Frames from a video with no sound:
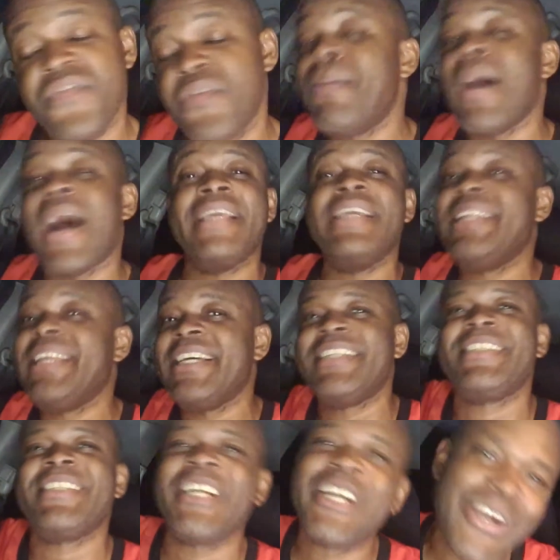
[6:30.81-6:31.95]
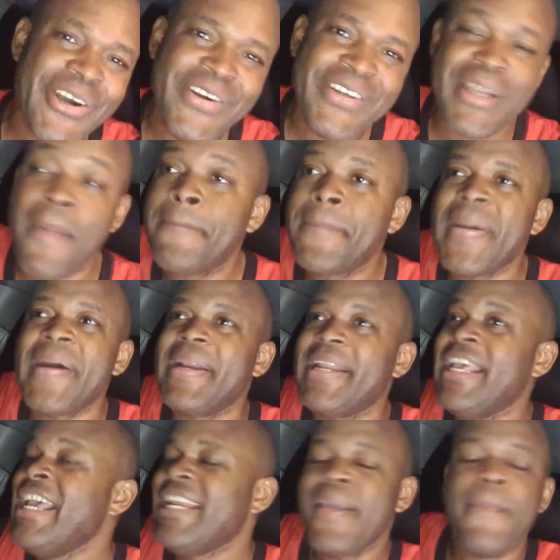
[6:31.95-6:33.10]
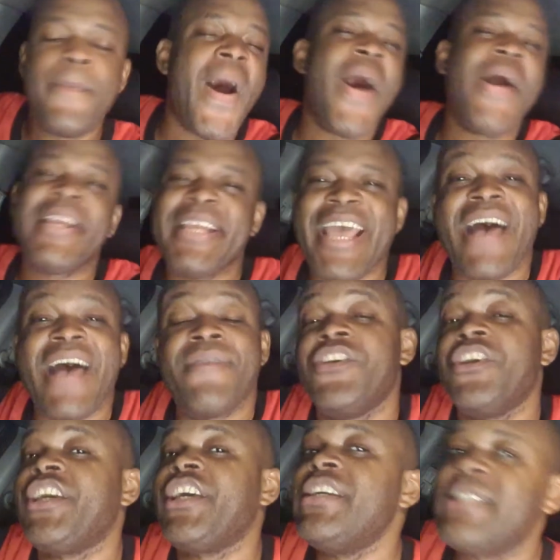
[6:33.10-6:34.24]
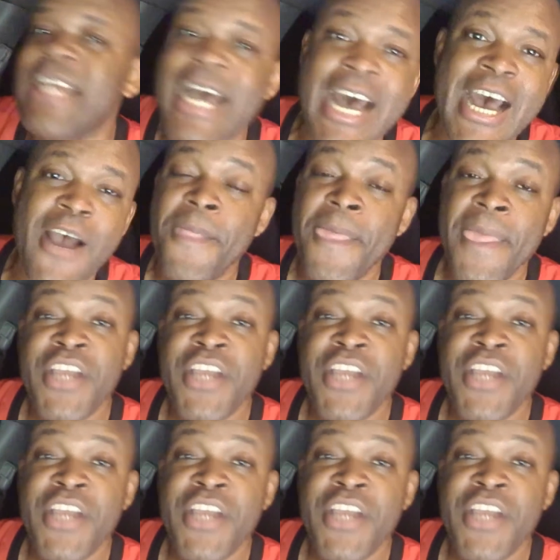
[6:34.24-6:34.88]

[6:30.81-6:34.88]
Everybody in there is a girl. They're partying. They're having a good time.